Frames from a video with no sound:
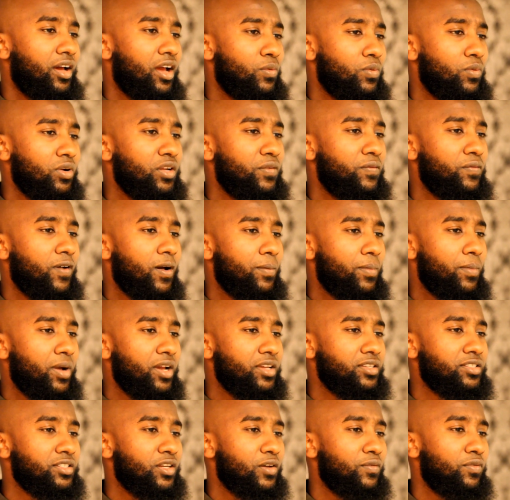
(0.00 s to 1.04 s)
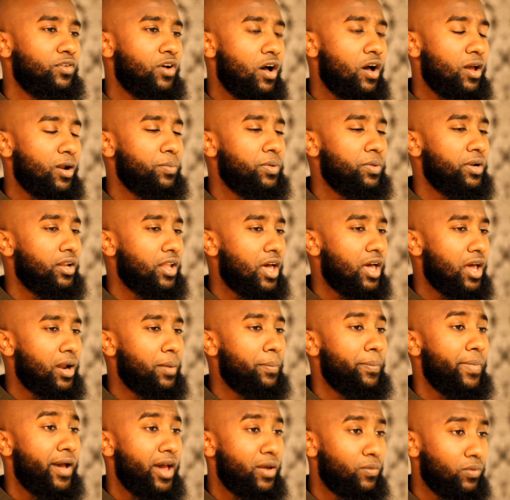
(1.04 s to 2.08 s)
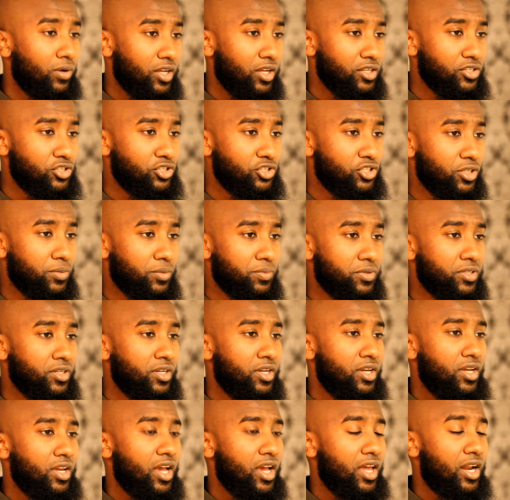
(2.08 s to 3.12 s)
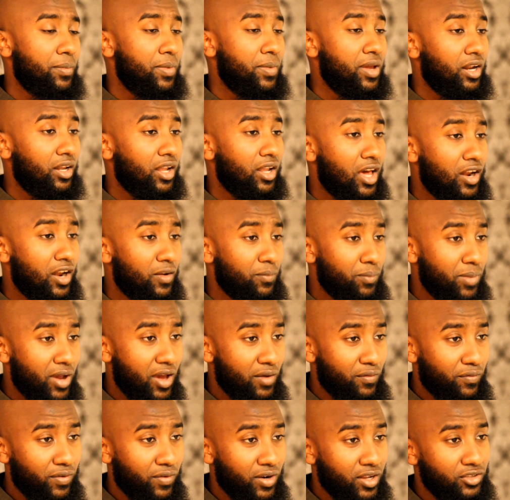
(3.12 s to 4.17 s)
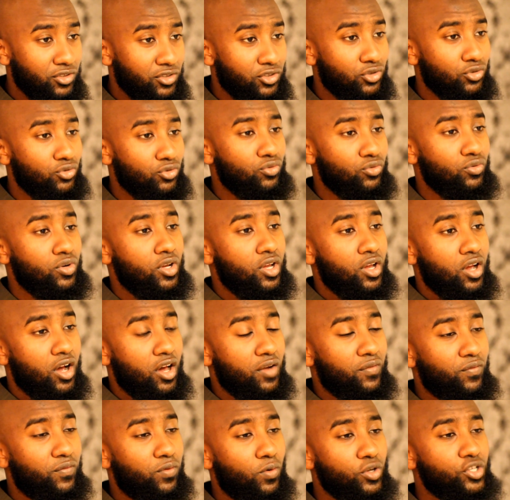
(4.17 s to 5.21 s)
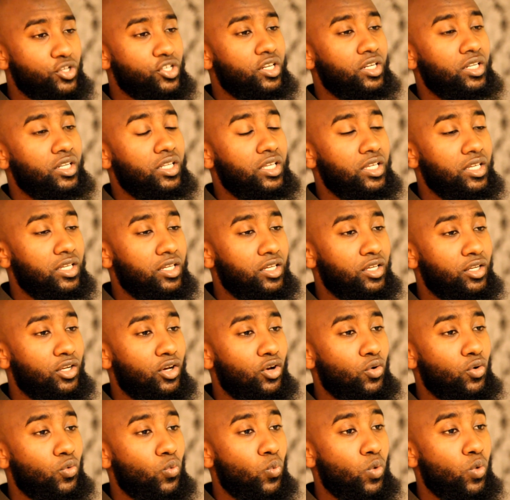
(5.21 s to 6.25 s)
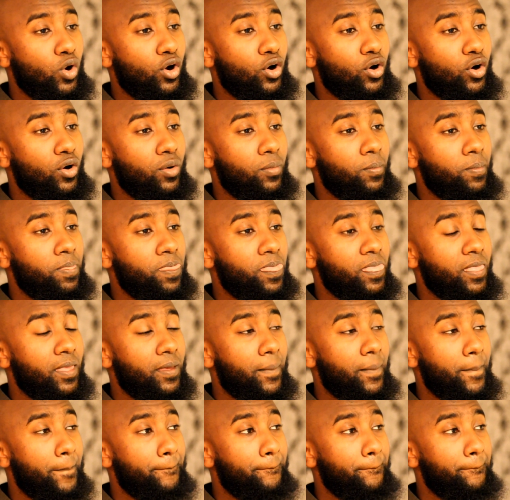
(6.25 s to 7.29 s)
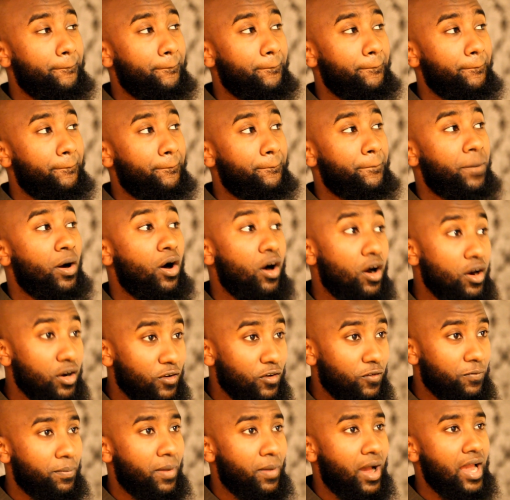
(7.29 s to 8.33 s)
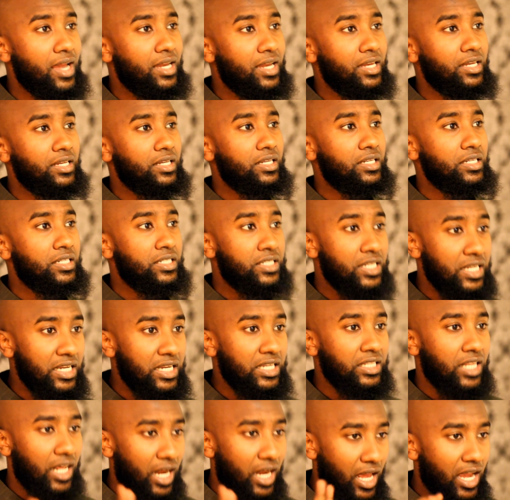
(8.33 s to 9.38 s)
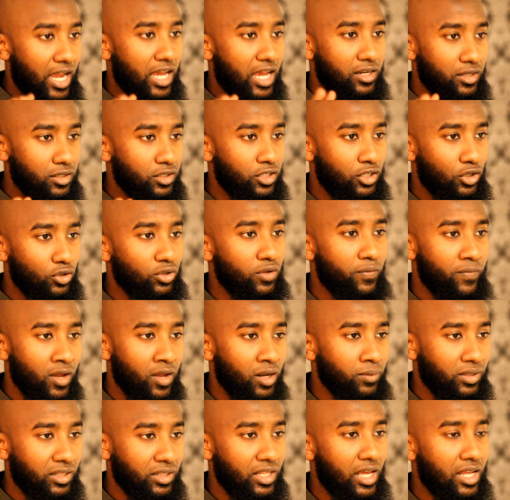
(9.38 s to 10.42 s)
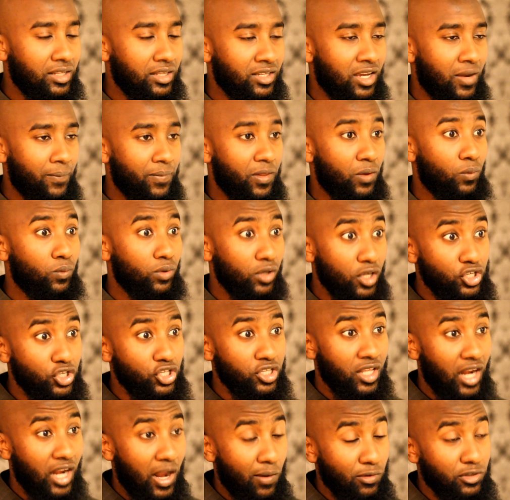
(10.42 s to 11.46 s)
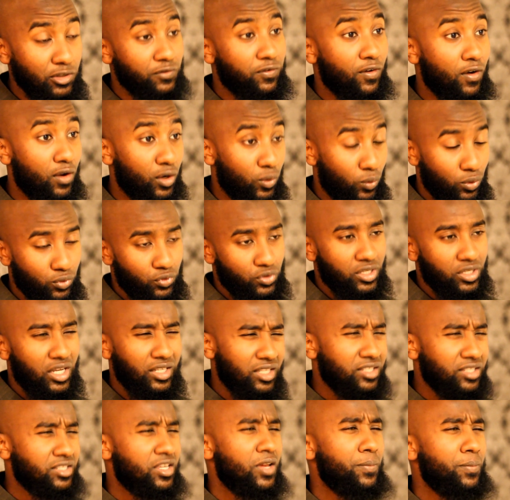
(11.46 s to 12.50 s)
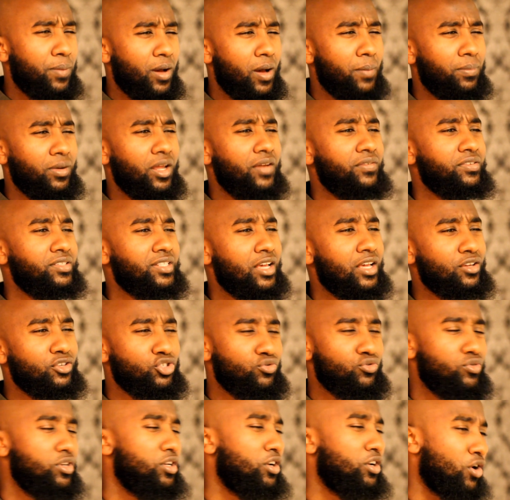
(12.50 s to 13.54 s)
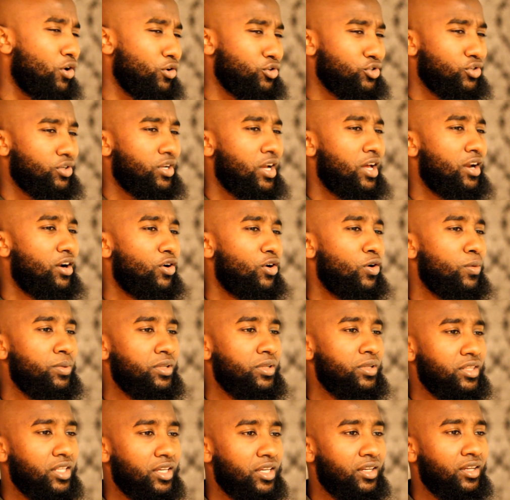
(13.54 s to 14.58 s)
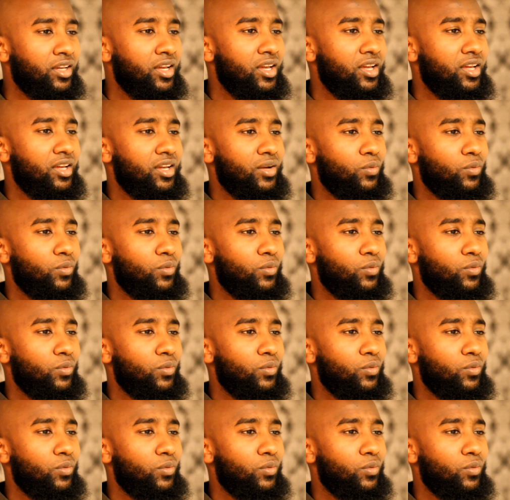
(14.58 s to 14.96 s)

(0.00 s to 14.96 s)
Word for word: uh, i really found myself caught up in a lot of bad relationships and i made a lot of bad friends who unfortunately, you know, were part of my deen that I had, you know, developed at that time, the religion that I was following, which was like this hip hop lifestyle, street culture kind of urban thing,